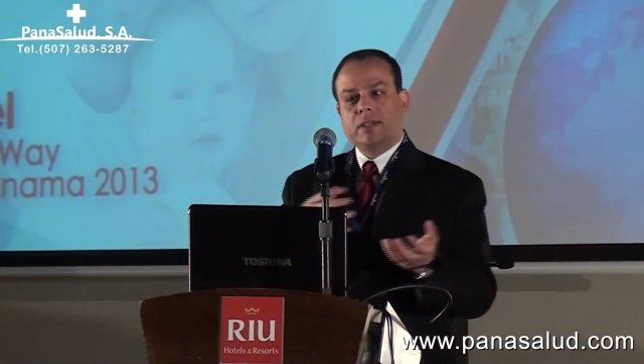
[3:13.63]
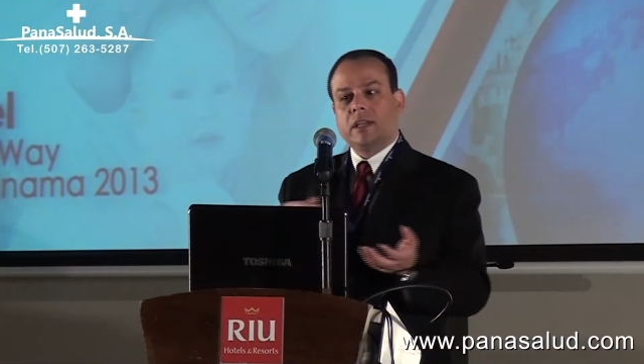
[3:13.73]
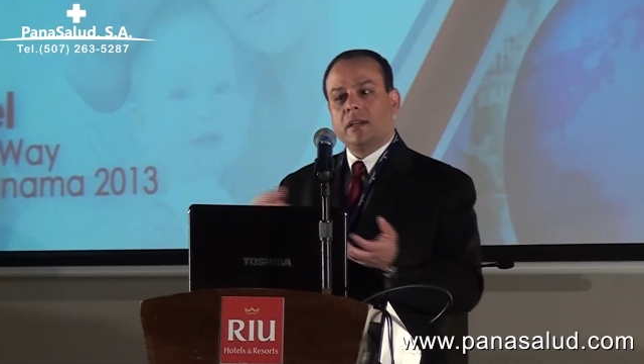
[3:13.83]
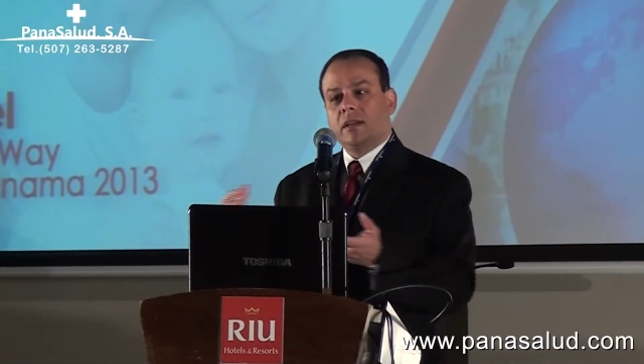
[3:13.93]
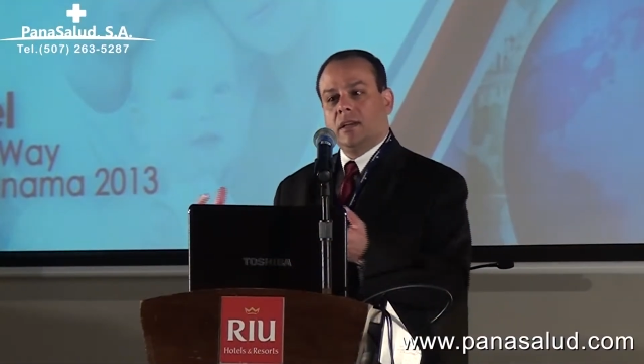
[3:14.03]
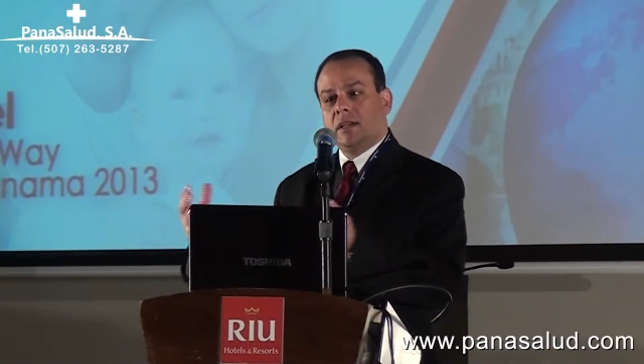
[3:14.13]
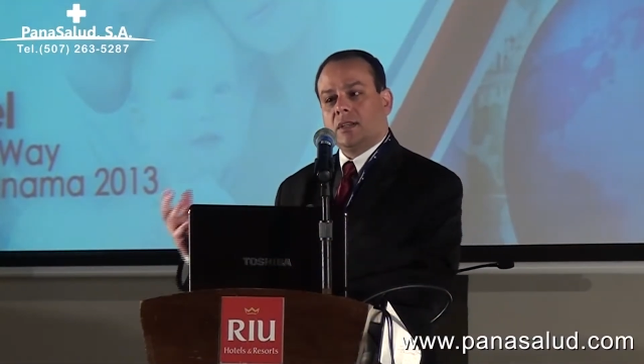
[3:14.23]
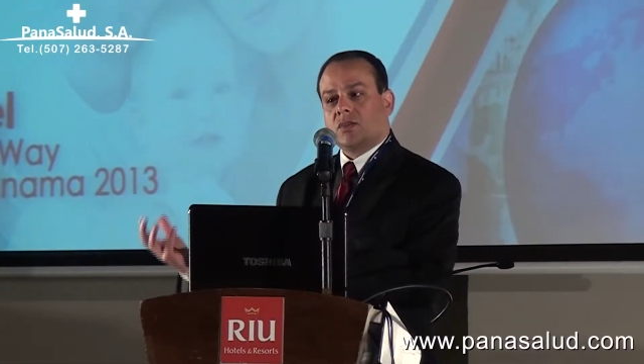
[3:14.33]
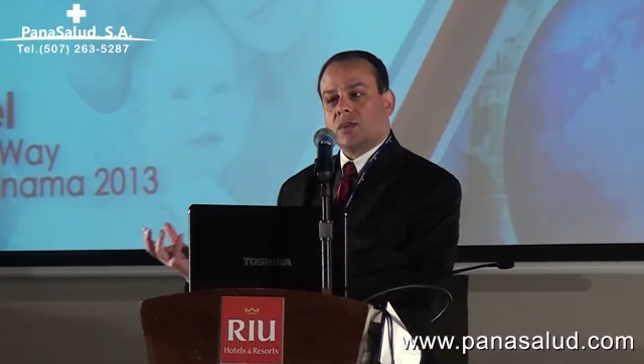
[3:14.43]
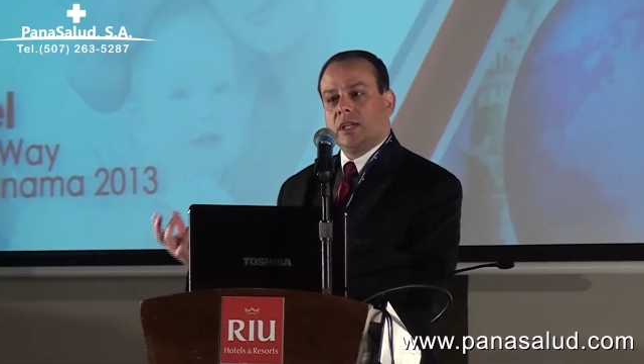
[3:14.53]
is the
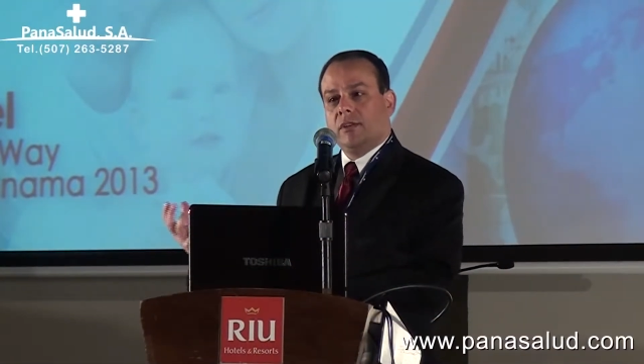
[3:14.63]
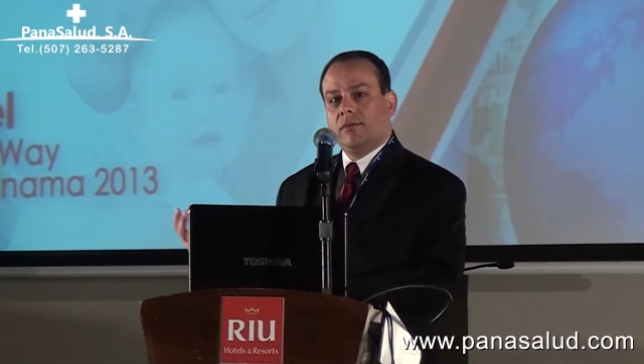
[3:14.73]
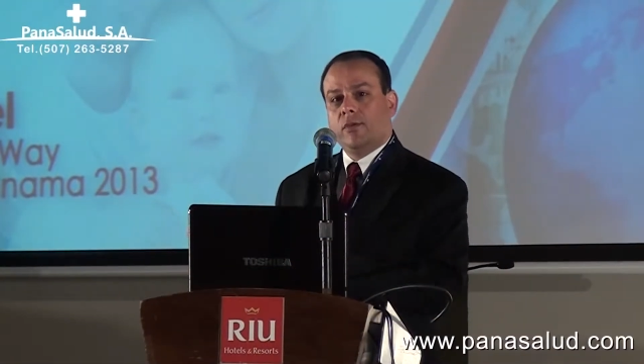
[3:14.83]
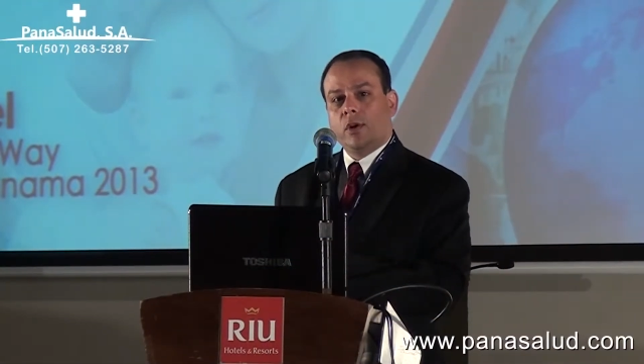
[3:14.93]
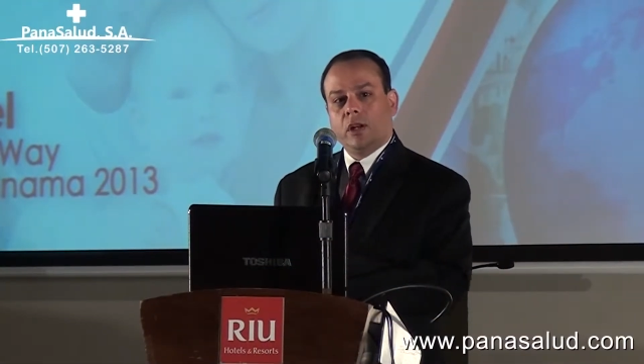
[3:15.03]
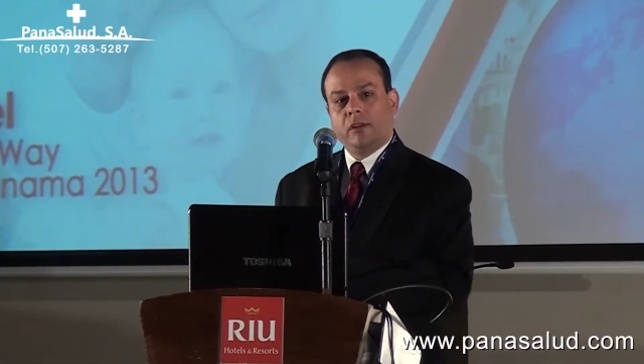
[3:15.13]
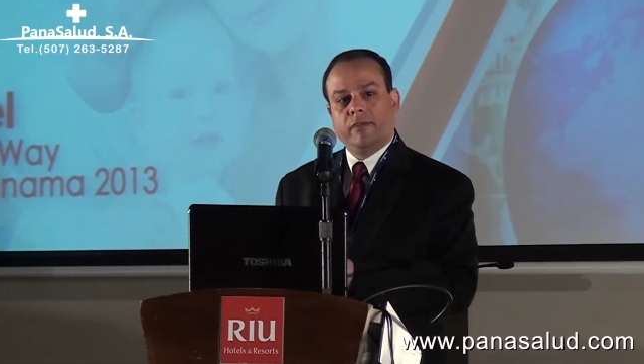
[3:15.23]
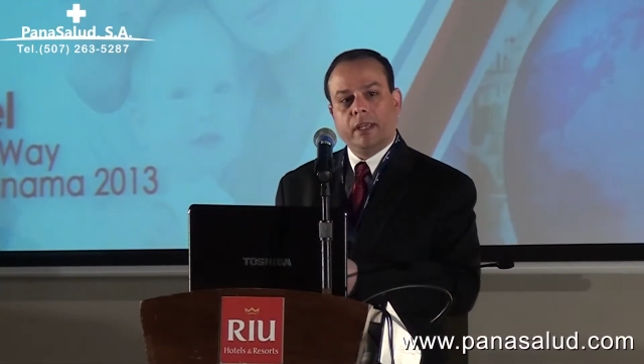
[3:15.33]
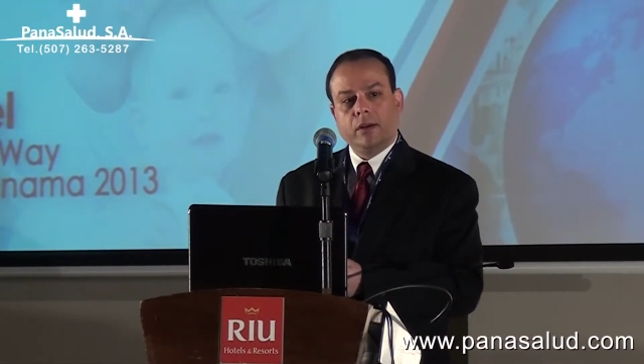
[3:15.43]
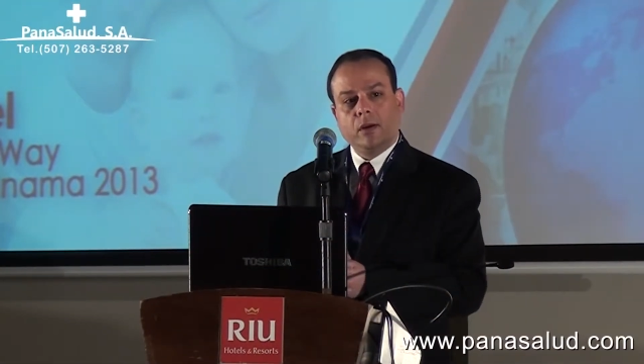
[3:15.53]
industry
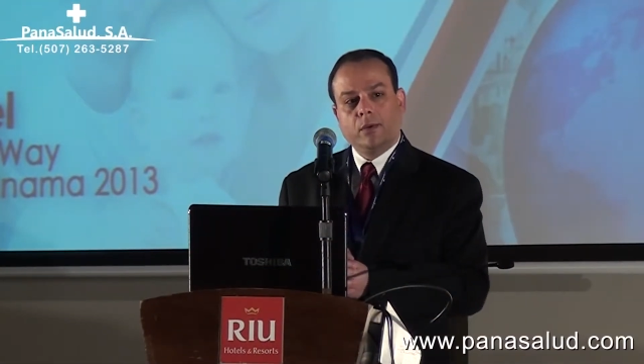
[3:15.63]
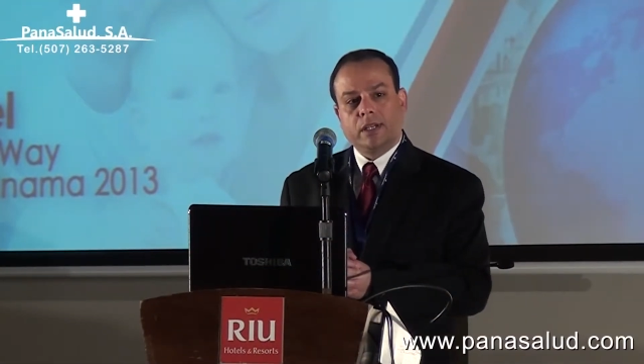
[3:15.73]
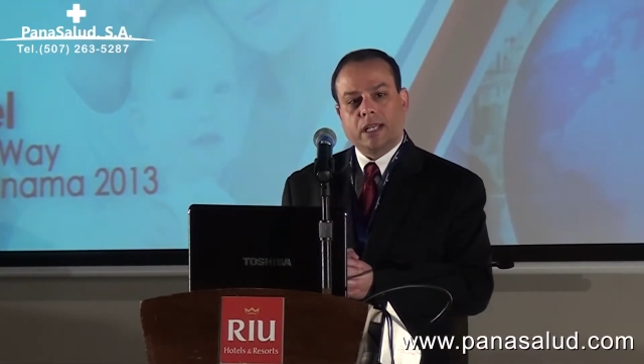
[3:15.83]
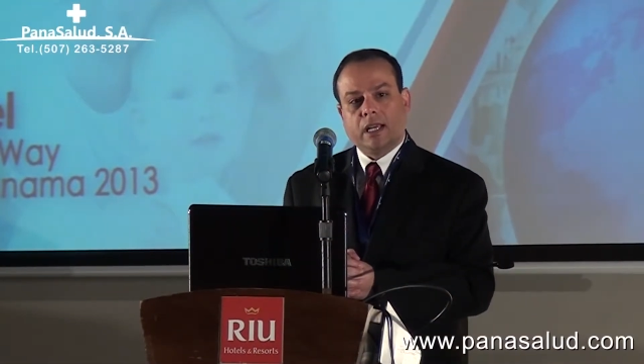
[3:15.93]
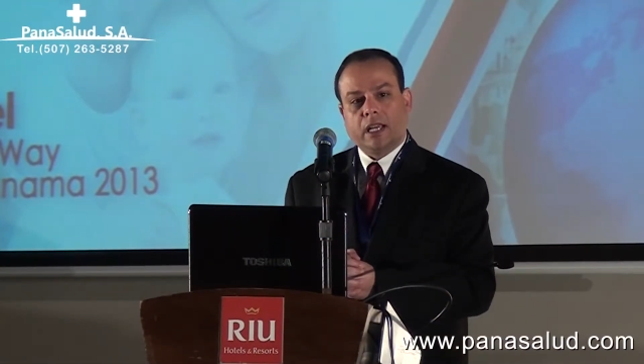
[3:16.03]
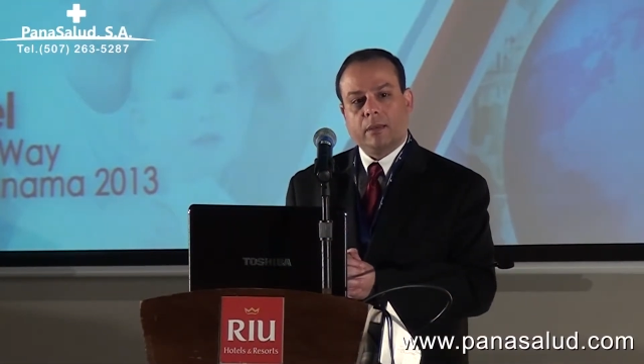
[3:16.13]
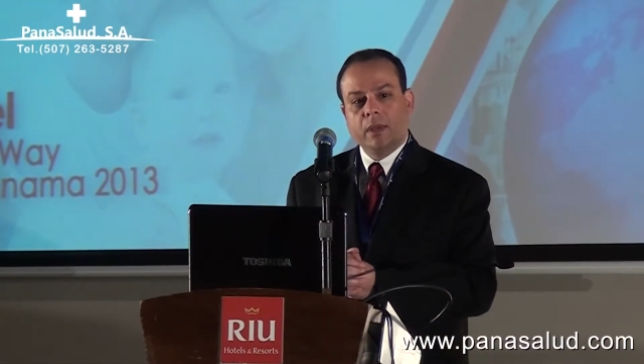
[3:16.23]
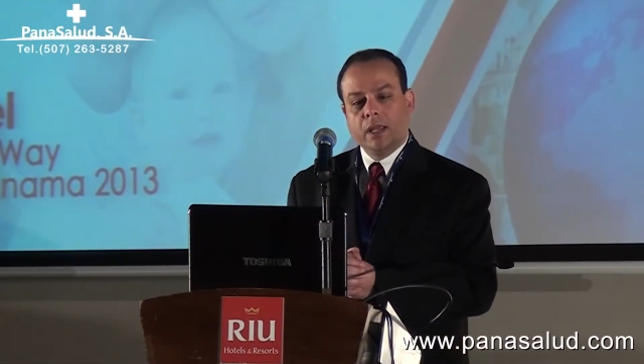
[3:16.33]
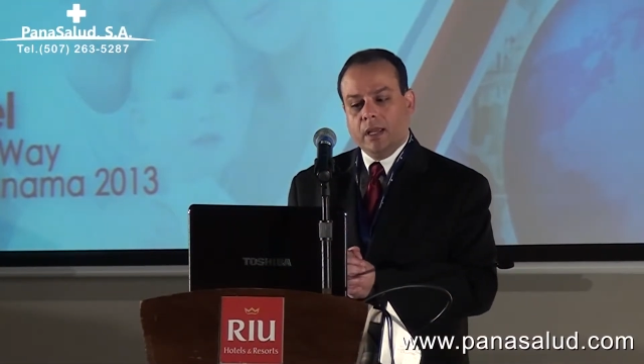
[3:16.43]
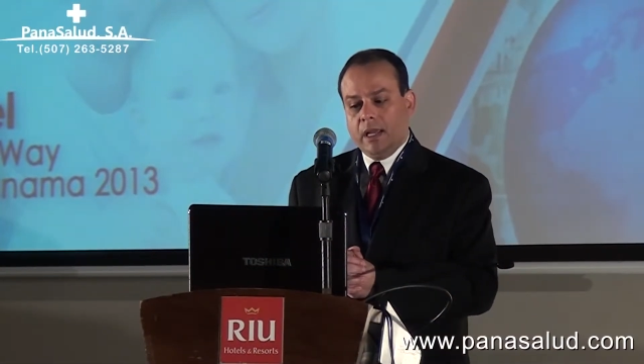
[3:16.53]
evolving over time,
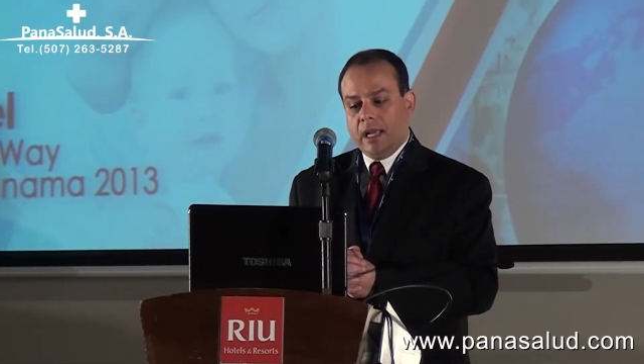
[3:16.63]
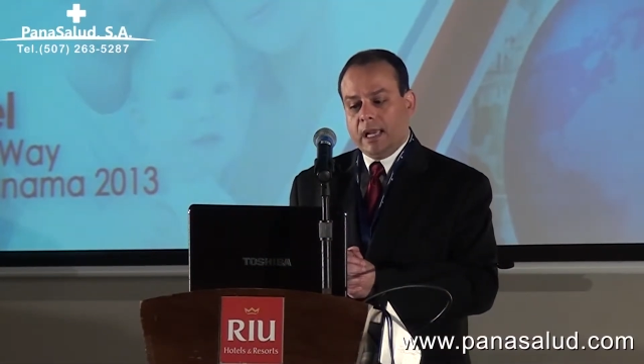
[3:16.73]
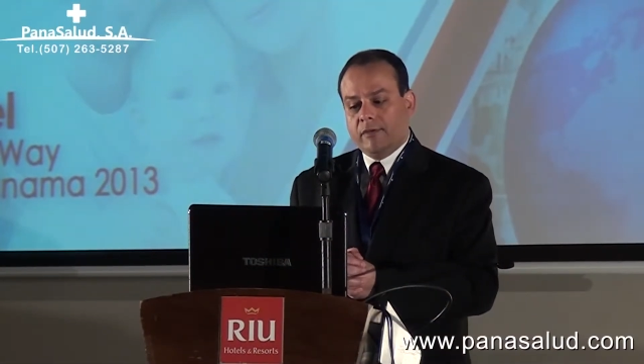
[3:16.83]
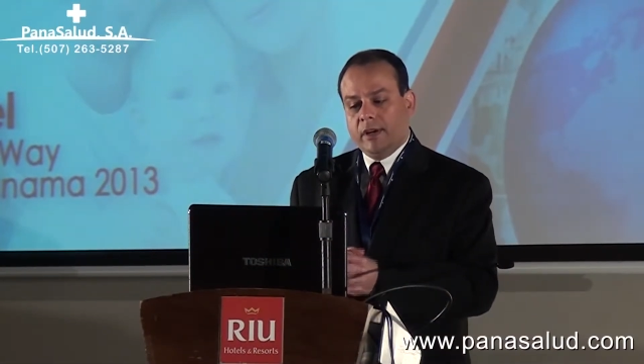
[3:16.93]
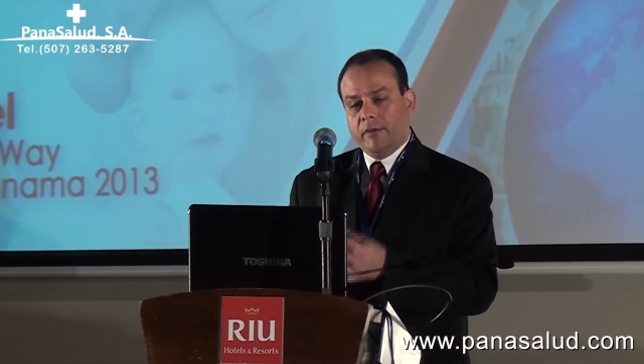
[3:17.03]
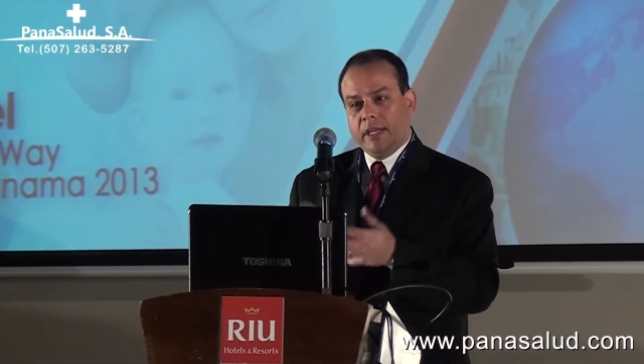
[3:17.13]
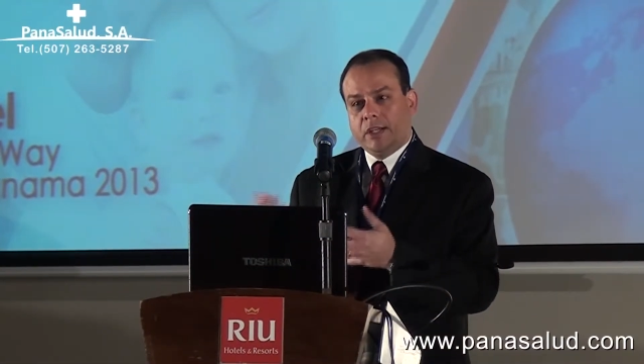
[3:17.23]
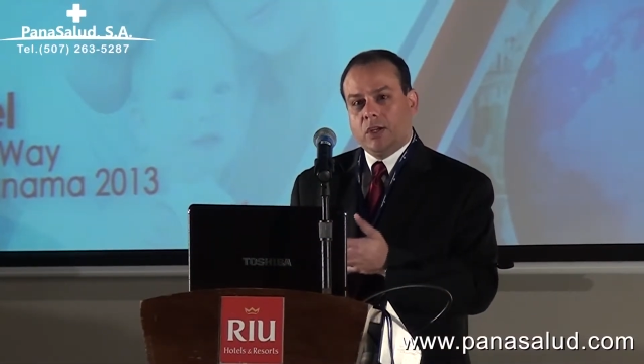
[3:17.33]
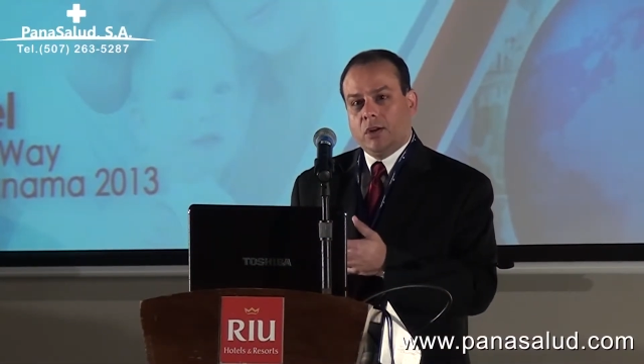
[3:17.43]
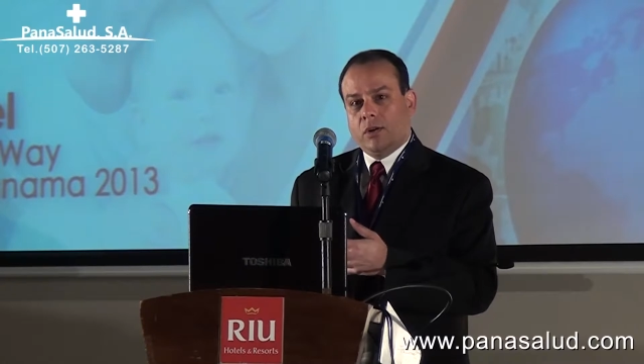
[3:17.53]
and where we need
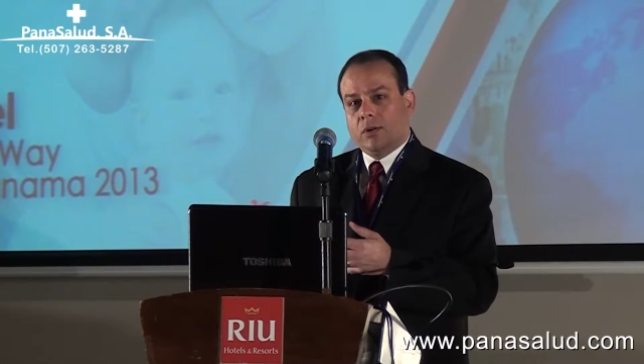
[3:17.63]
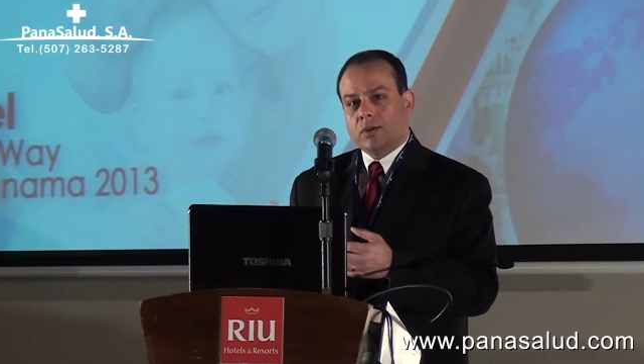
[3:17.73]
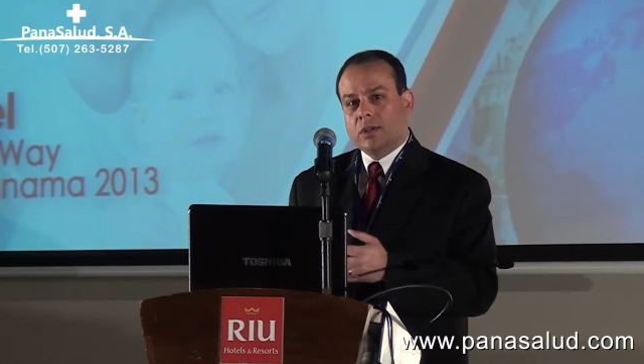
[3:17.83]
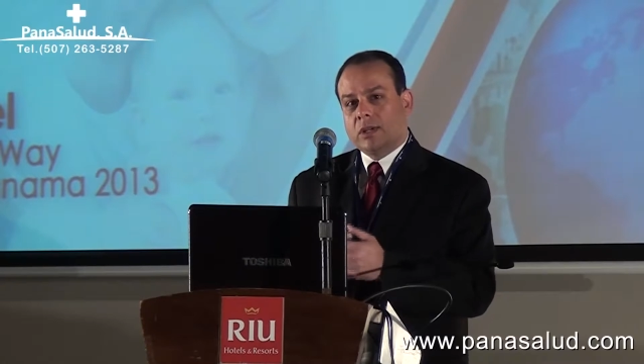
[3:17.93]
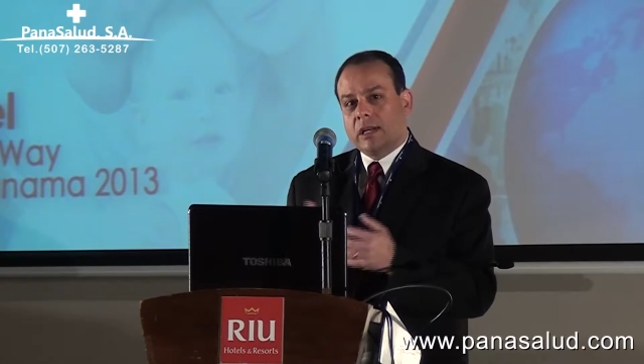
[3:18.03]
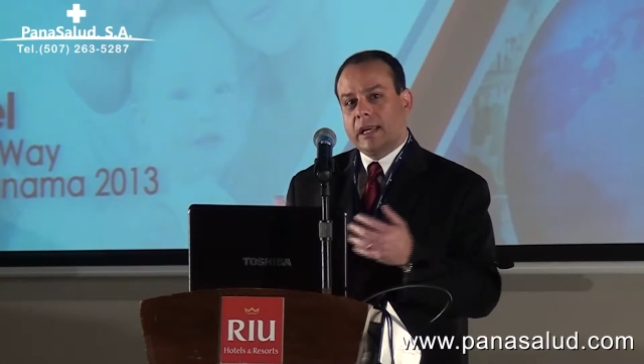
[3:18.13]
to go. So